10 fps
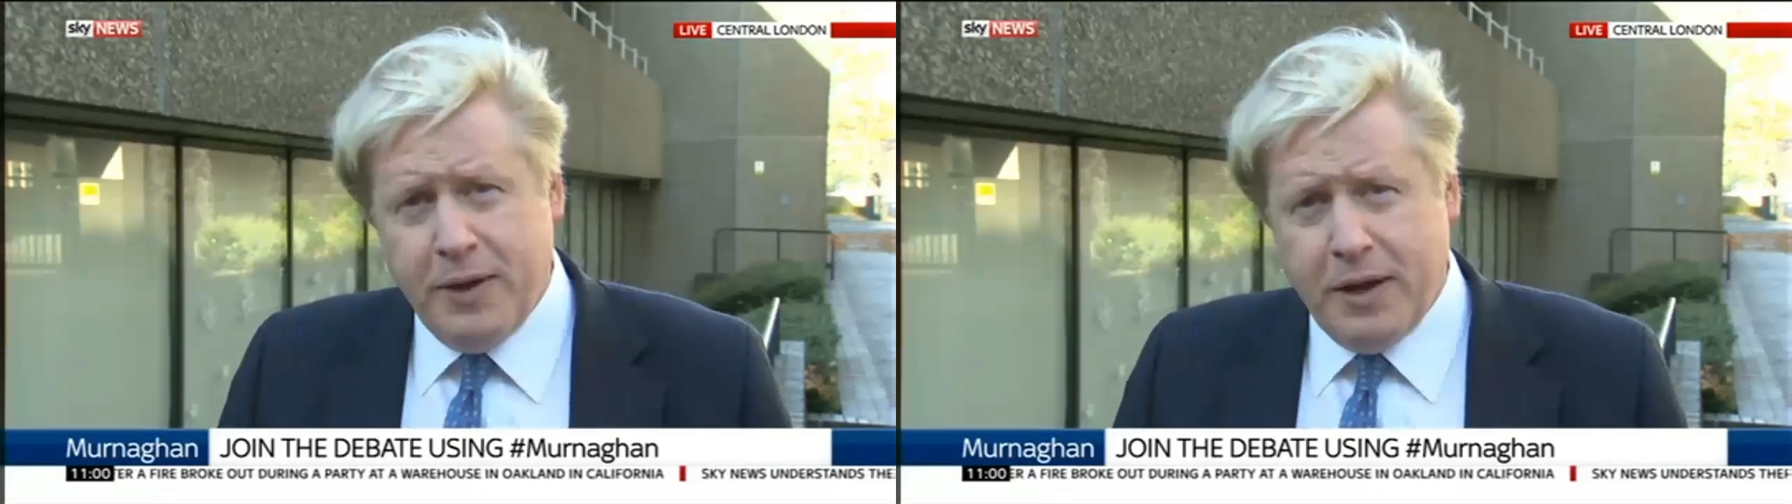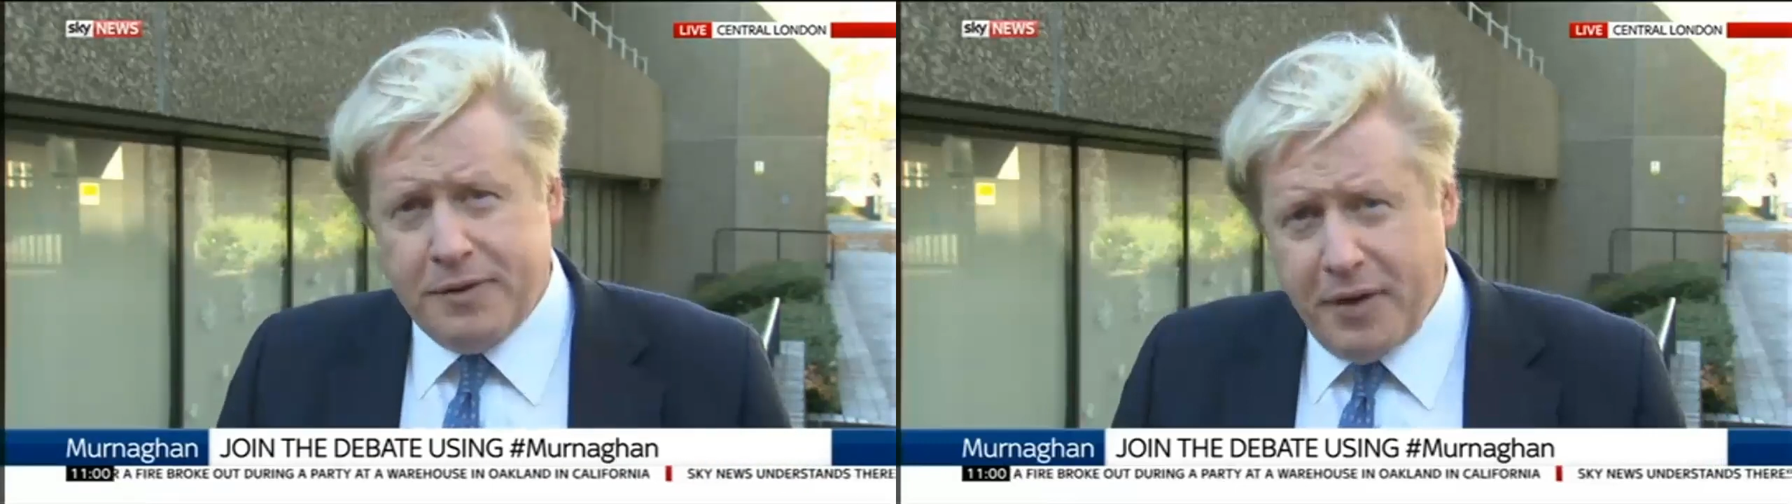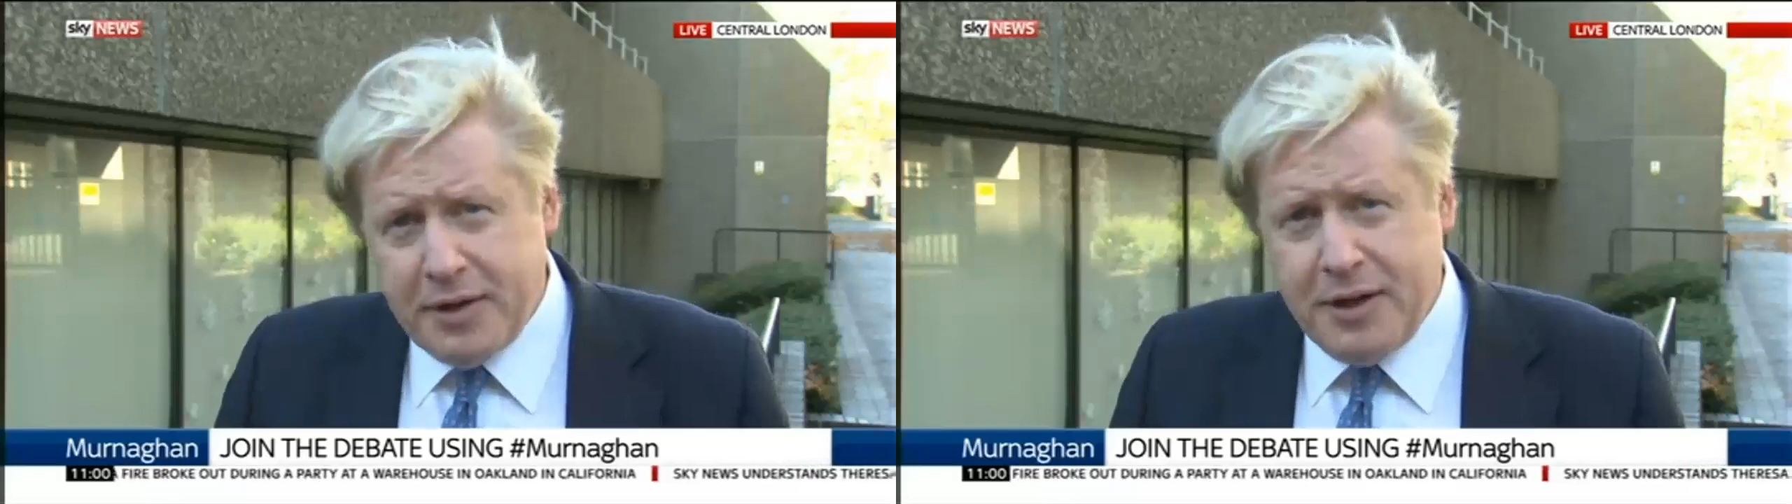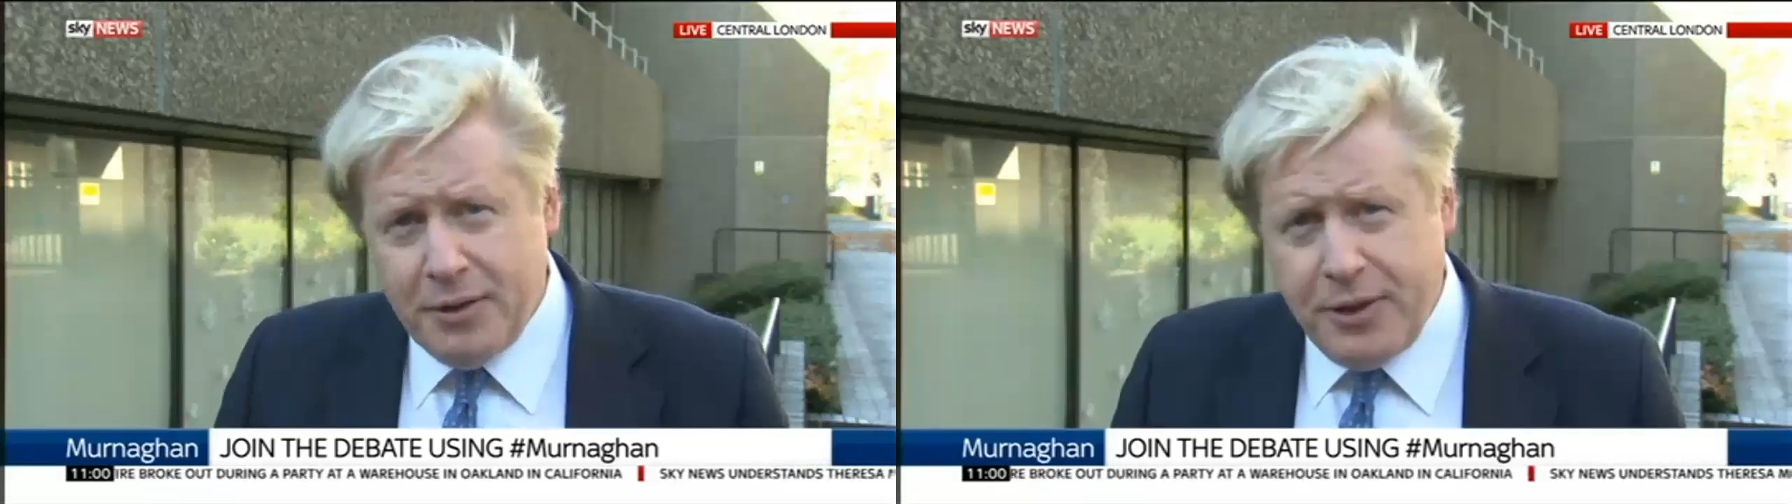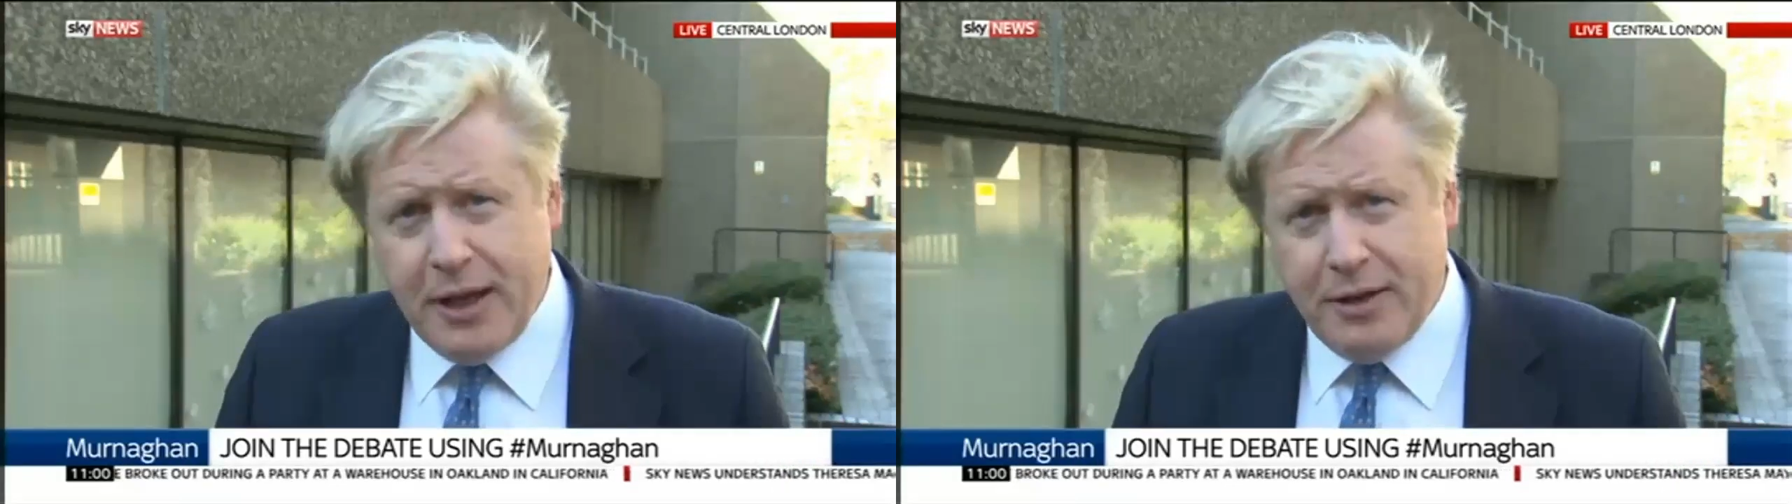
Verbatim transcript: all the exciting